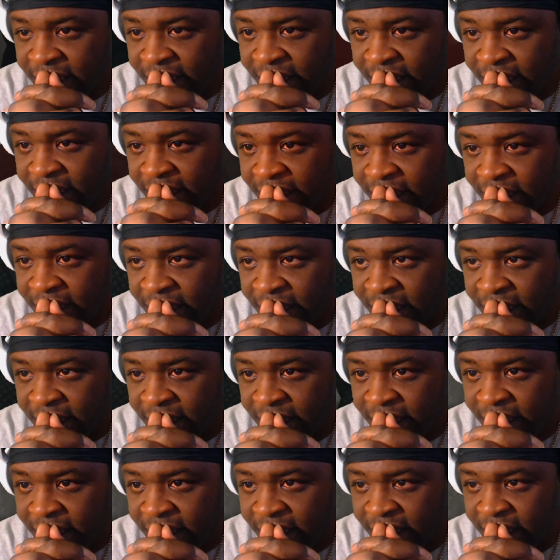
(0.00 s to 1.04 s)

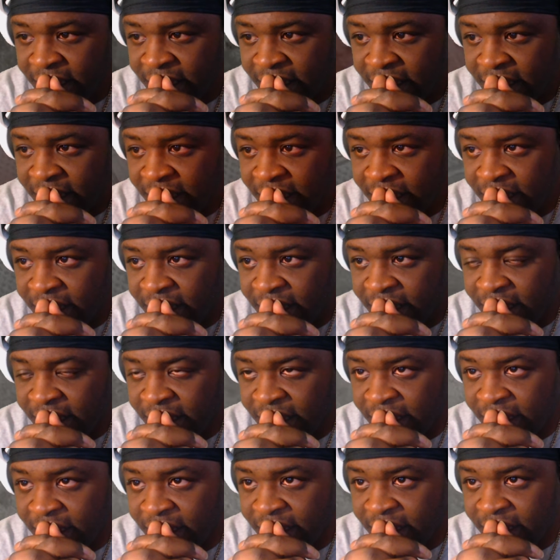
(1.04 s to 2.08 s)

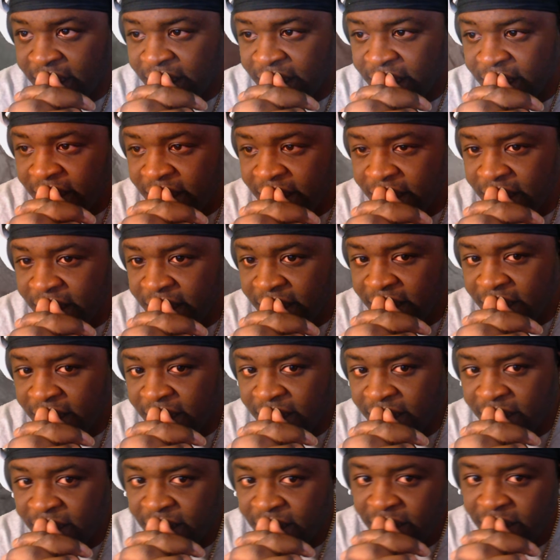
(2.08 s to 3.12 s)

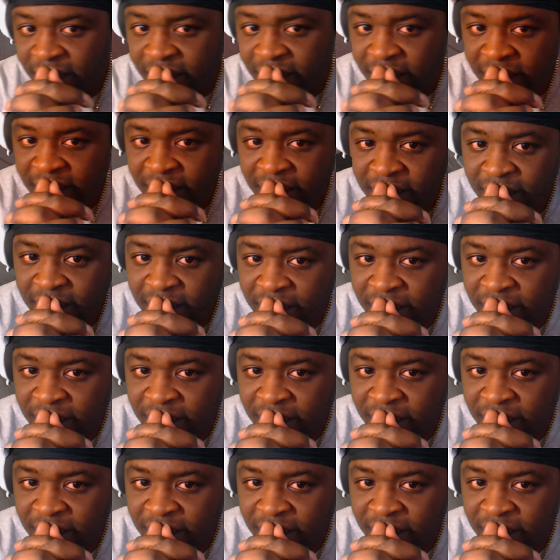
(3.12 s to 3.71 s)
[no speech]